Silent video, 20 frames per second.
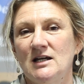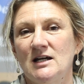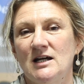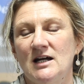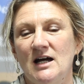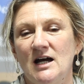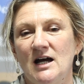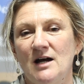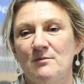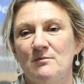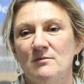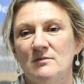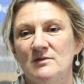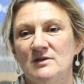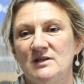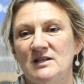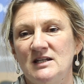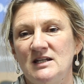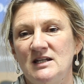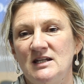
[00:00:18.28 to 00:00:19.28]

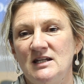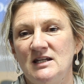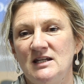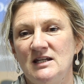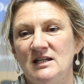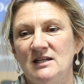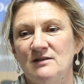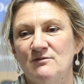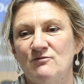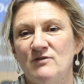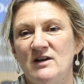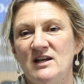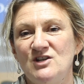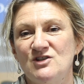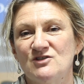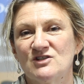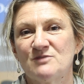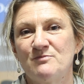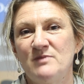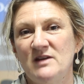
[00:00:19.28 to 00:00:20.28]
The
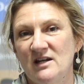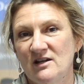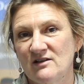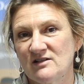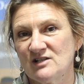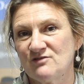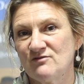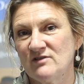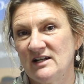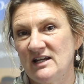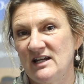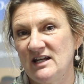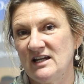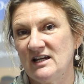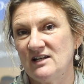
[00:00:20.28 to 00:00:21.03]
range of speakers is really